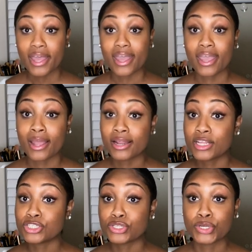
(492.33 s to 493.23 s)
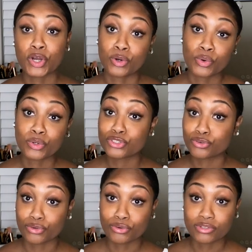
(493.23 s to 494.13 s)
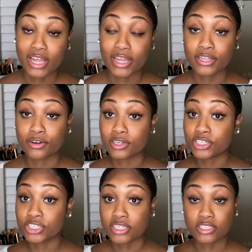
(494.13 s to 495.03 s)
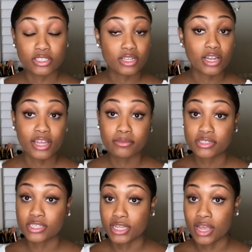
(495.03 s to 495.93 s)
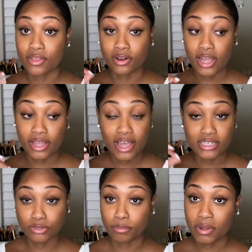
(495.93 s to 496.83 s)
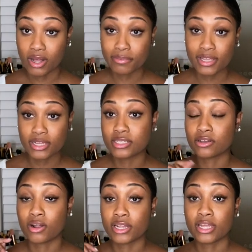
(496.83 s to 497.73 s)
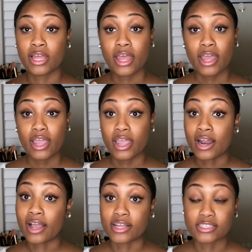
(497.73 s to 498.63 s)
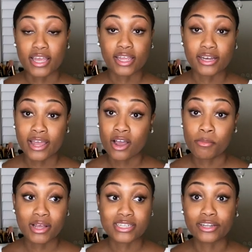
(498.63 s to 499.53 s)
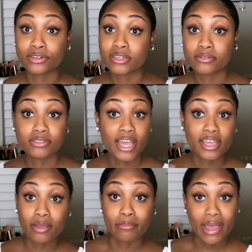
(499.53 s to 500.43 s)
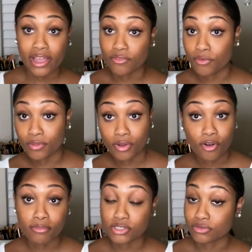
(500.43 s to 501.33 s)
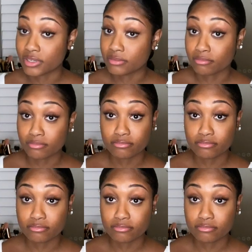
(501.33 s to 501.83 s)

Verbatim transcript: And it's no screws. Like it literally just clamps together, like has little pop keys on it. And I can take it down because I literally take it back and forth home between